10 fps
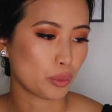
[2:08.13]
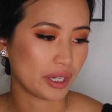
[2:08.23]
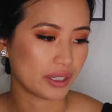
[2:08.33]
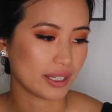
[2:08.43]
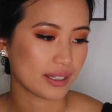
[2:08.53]

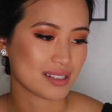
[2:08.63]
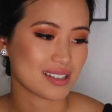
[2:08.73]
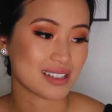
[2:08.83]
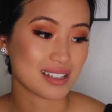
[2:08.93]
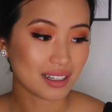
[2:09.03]
wear in a
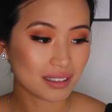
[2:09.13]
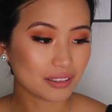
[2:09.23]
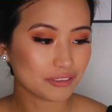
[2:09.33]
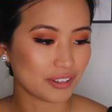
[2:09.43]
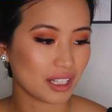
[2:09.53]

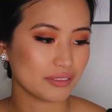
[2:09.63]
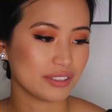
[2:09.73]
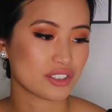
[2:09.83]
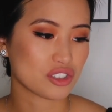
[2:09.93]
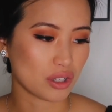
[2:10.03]
single
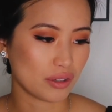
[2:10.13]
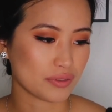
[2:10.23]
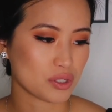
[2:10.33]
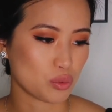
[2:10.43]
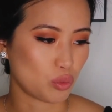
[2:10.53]
velvet
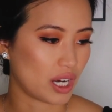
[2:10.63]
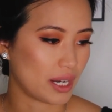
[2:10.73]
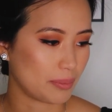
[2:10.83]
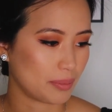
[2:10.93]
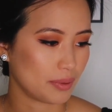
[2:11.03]
soft
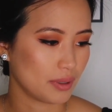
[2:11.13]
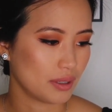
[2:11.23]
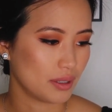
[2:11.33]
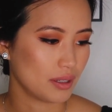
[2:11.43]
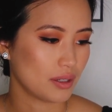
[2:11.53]
swipe.
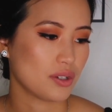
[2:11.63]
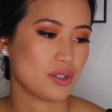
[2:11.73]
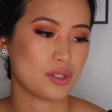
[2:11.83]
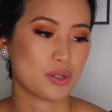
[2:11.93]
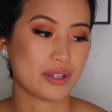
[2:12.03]

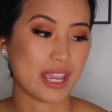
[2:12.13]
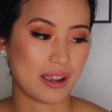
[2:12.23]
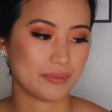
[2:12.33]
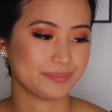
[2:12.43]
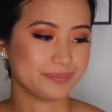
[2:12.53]
So yeah,